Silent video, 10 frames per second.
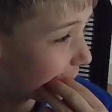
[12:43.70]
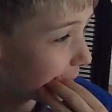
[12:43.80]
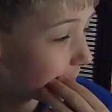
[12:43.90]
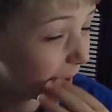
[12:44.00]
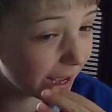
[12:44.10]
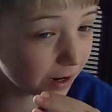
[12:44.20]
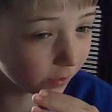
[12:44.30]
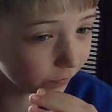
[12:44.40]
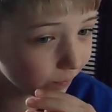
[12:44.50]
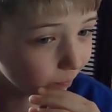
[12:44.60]
pain
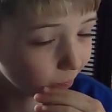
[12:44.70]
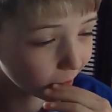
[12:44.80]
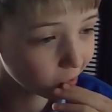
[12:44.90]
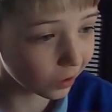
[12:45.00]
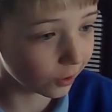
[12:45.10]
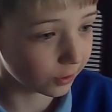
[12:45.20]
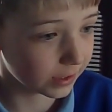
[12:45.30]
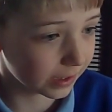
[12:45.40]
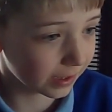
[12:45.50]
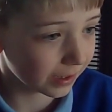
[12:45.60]
of blood
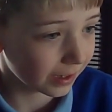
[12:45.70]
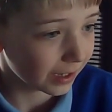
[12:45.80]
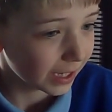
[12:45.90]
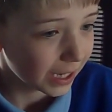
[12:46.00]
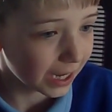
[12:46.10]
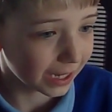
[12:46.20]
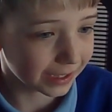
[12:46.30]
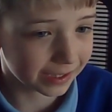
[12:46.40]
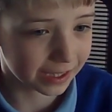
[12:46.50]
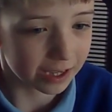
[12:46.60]
loss
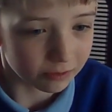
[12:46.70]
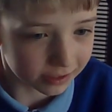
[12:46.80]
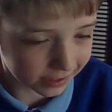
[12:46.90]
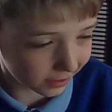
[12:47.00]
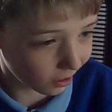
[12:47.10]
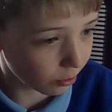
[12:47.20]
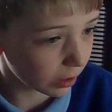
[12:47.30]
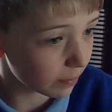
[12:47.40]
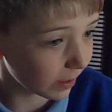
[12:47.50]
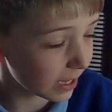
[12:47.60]
as he was
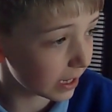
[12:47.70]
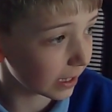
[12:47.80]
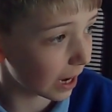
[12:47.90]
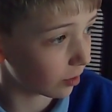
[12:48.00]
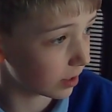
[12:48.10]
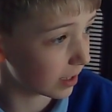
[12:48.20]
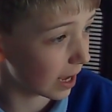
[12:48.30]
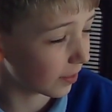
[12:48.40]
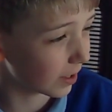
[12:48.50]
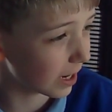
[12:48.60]
slowly bleeding out to
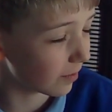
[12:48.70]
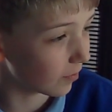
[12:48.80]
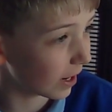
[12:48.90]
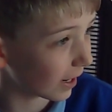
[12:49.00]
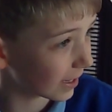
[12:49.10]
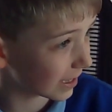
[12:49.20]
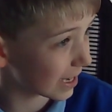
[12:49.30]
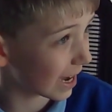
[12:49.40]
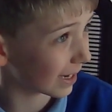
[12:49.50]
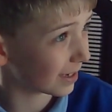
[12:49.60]
death, and he realised he
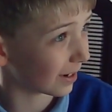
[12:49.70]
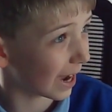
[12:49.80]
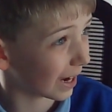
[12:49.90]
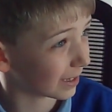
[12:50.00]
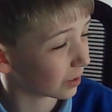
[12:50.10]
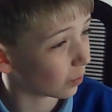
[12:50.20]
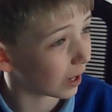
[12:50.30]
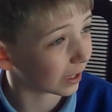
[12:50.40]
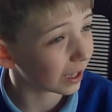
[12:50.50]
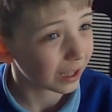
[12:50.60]
had to act quick.
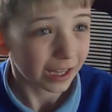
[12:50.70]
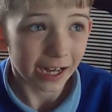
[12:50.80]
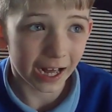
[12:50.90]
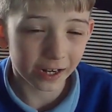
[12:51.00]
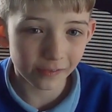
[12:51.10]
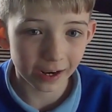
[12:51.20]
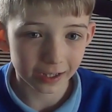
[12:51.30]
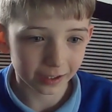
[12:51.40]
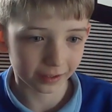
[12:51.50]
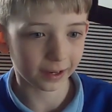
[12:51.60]
Anoret
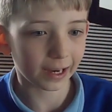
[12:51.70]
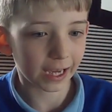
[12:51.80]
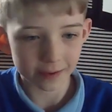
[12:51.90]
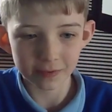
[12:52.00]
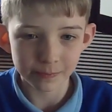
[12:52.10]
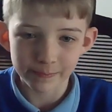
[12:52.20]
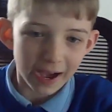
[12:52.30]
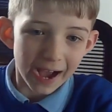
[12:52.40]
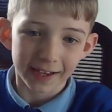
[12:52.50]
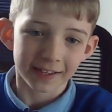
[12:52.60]
climbed
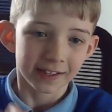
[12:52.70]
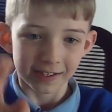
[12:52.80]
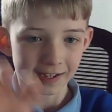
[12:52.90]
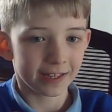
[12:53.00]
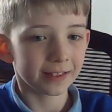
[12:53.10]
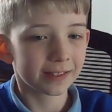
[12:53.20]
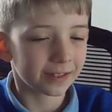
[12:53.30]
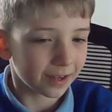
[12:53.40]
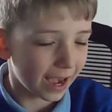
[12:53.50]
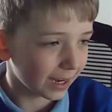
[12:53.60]
back into
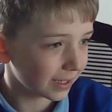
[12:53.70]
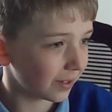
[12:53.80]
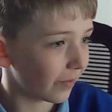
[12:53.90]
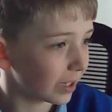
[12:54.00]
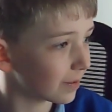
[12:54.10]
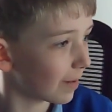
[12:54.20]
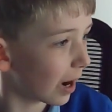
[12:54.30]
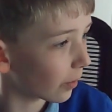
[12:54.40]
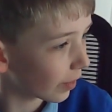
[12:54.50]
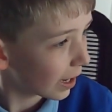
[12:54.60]
Xerik's
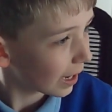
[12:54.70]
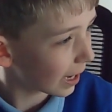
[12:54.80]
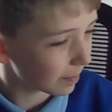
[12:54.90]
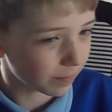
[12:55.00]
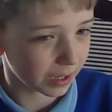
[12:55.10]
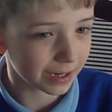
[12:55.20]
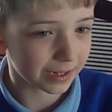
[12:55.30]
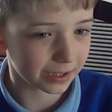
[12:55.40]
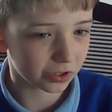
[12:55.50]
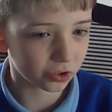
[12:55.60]
mouth and pinned
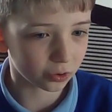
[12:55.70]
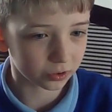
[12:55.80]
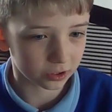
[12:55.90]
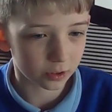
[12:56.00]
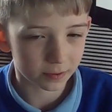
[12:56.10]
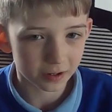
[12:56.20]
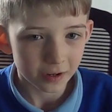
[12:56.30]
his jaws open,